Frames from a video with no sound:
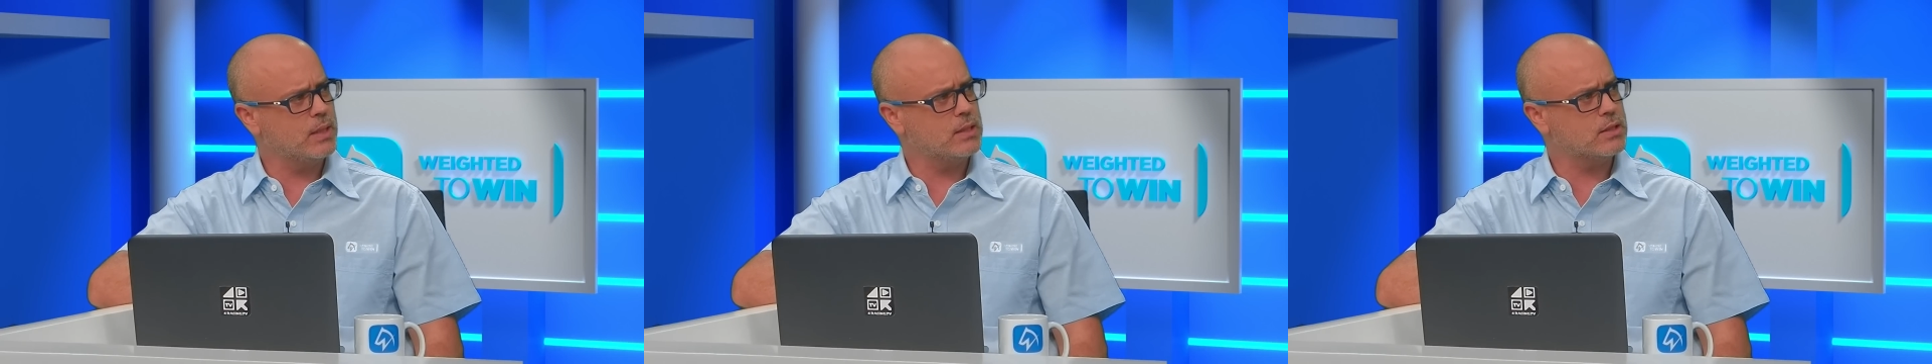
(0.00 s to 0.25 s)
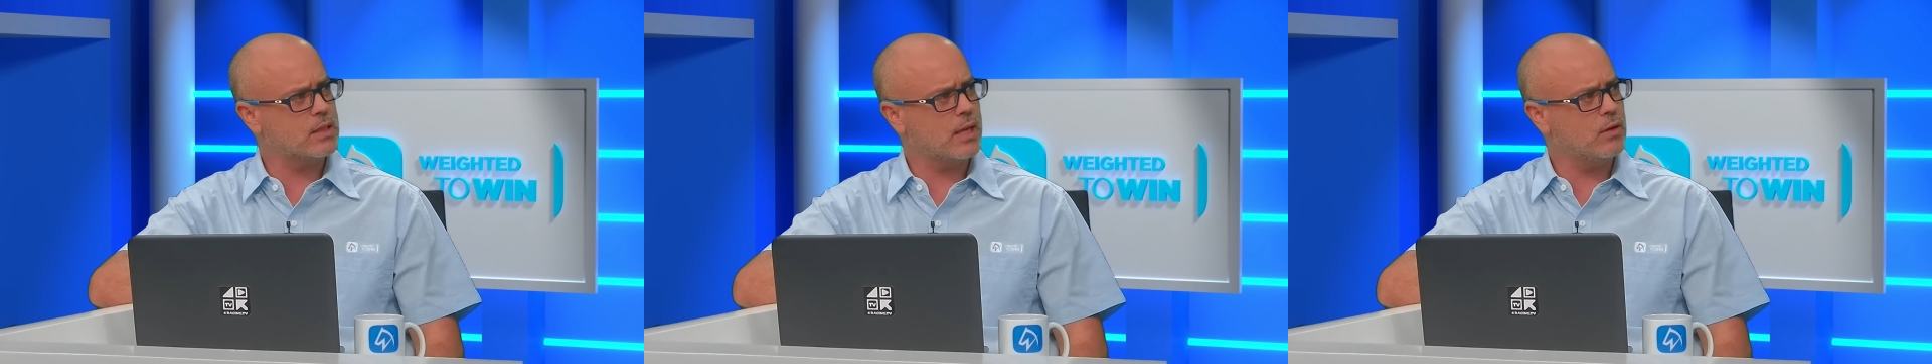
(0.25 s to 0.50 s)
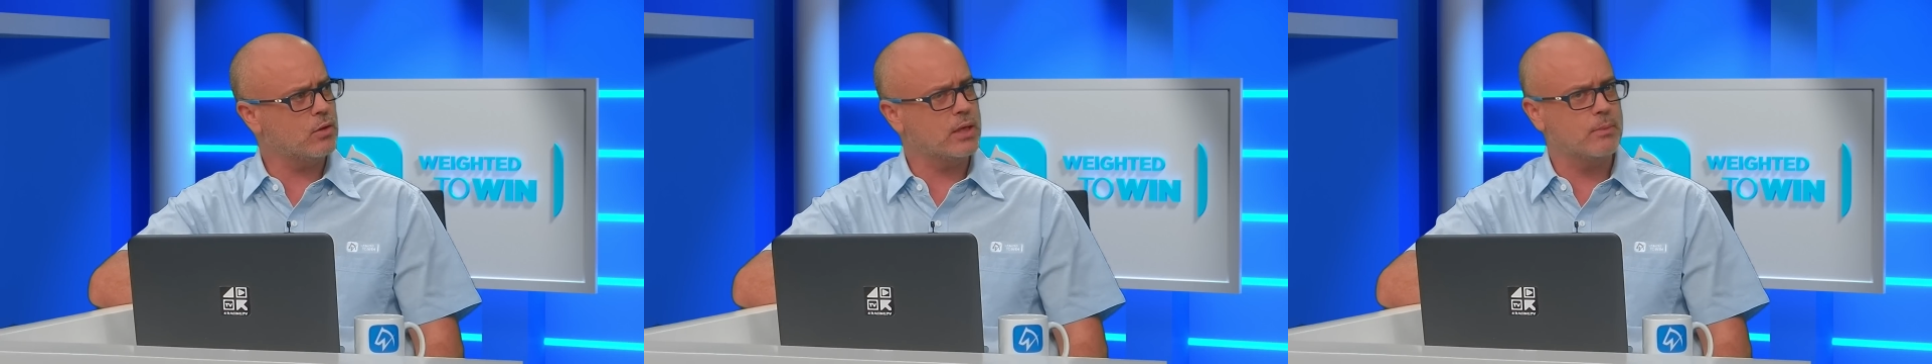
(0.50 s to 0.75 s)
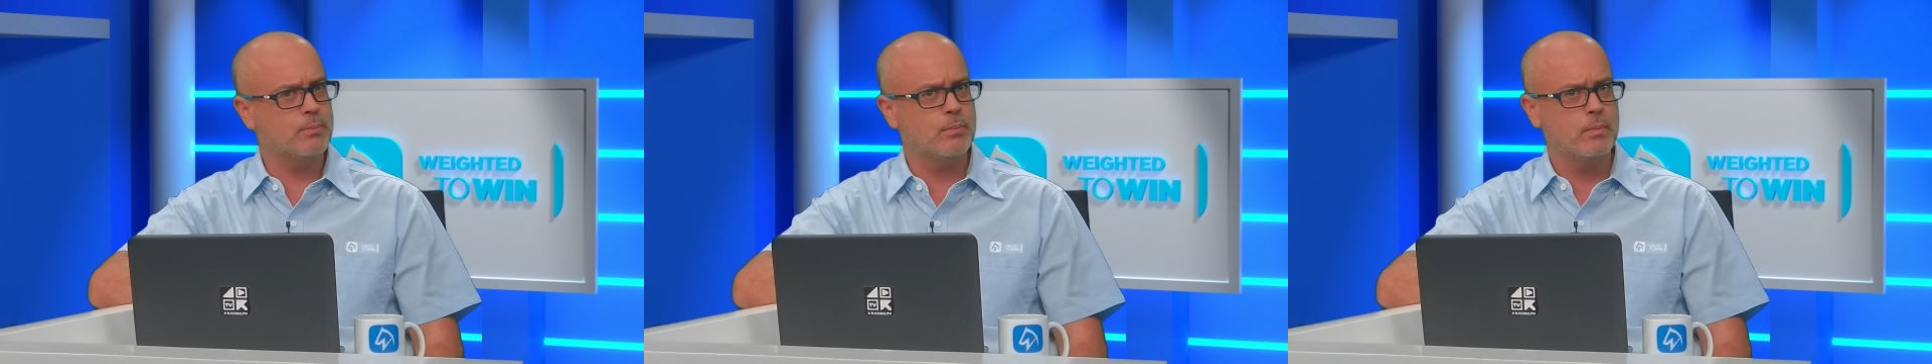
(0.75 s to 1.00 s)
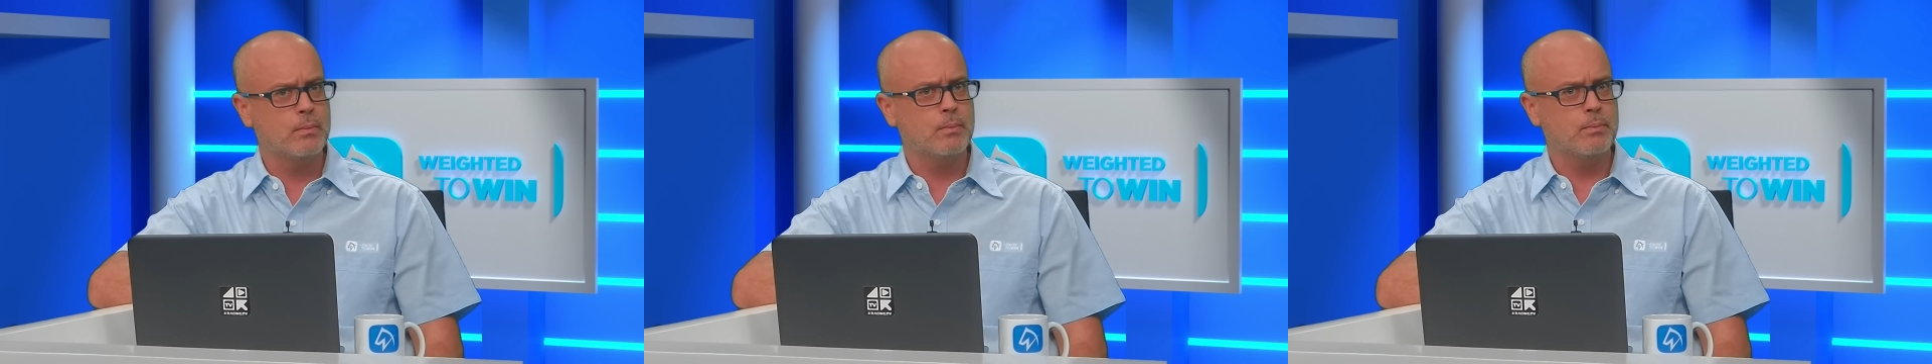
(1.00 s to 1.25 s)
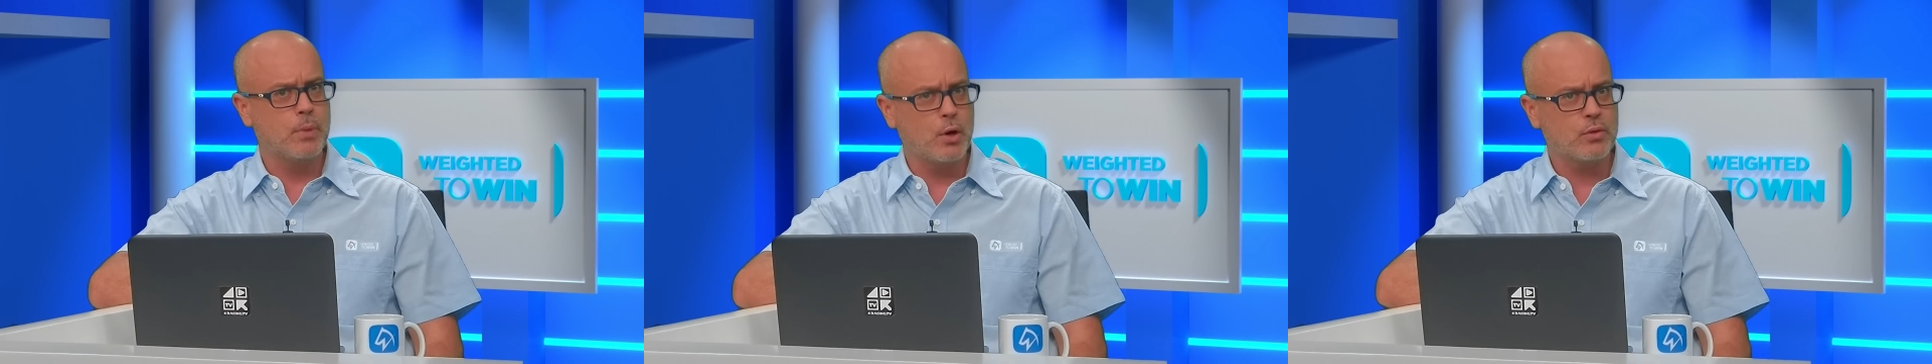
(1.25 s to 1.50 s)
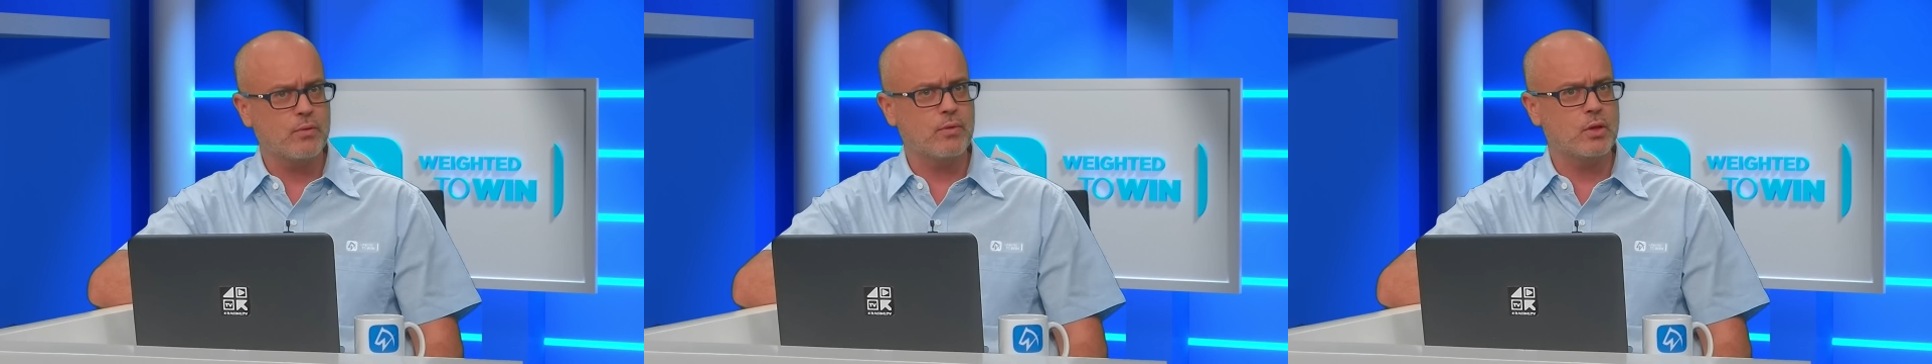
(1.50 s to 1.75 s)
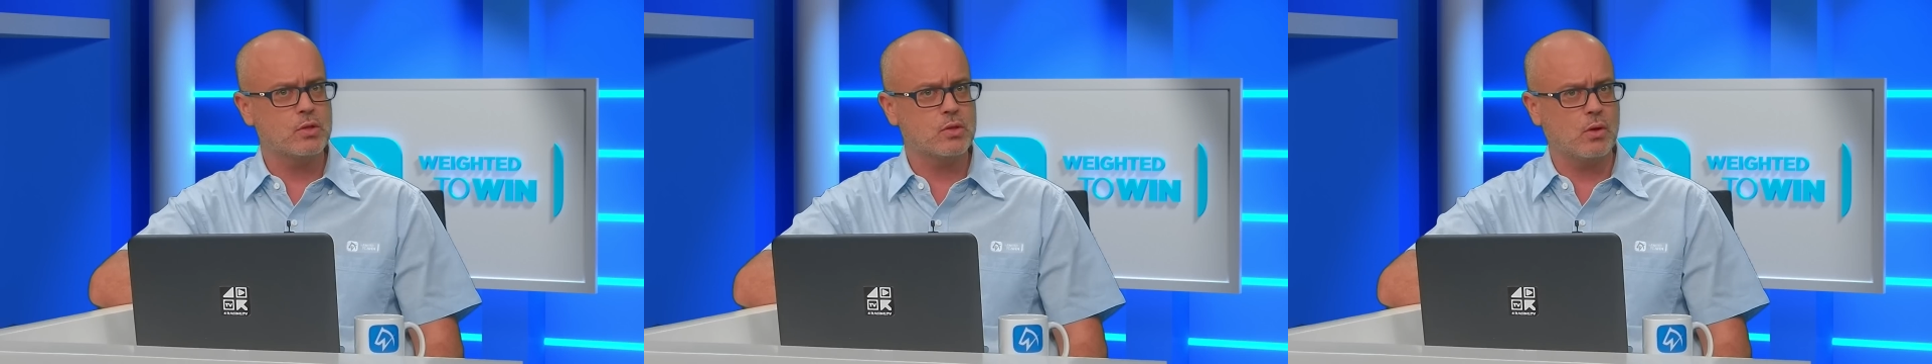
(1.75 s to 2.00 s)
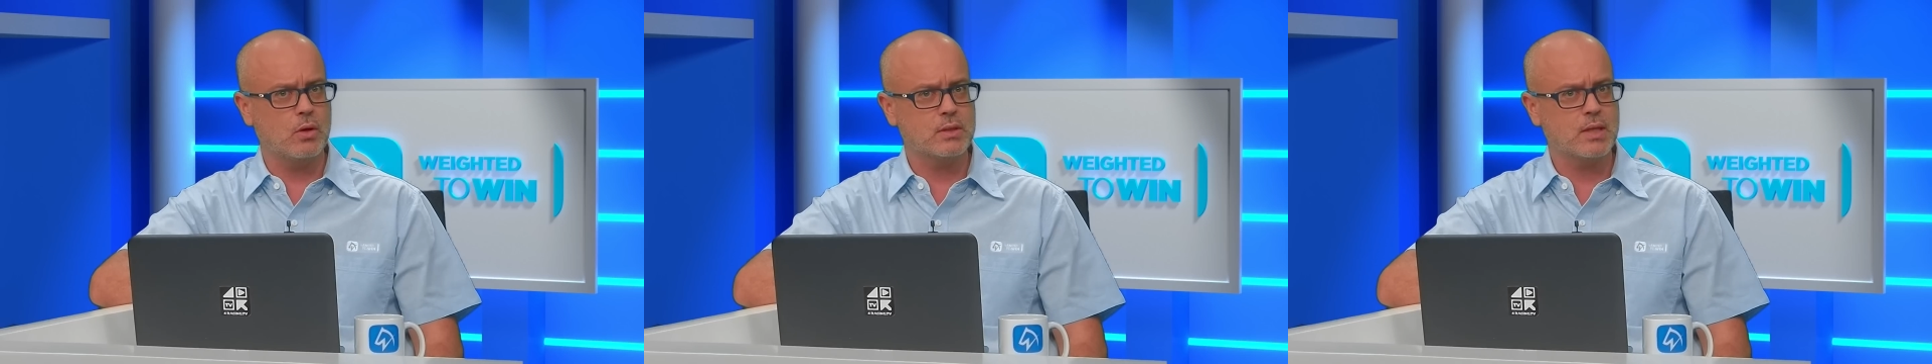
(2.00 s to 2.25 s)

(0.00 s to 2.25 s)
staying on him both of those starts.